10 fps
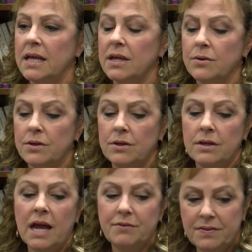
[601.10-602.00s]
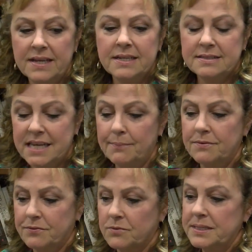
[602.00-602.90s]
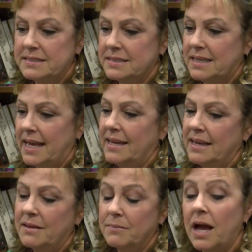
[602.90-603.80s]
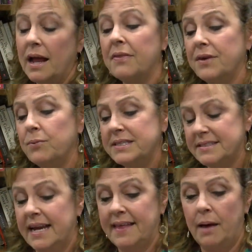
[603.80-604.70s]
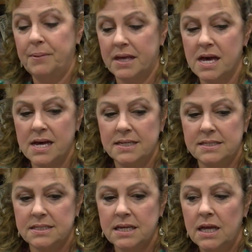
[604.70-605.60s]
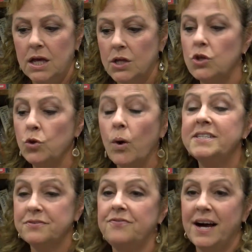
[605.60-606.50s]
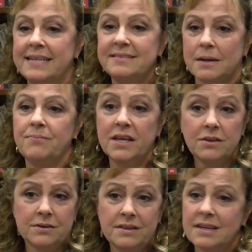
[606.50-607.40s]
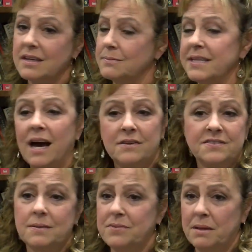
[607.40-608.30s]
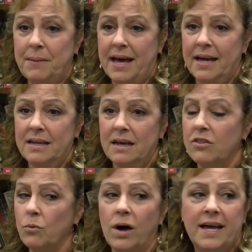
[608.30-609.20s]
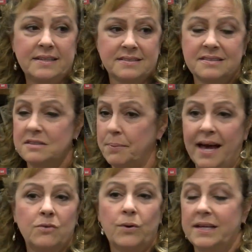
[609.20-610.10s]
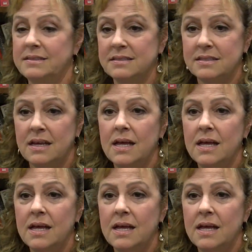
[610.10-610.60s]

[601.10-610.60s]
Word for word: you know, everything does happen for a reason. And, and I, I think we say that because you want to find something good that comes out of something bad. Otherwise, the bad wins.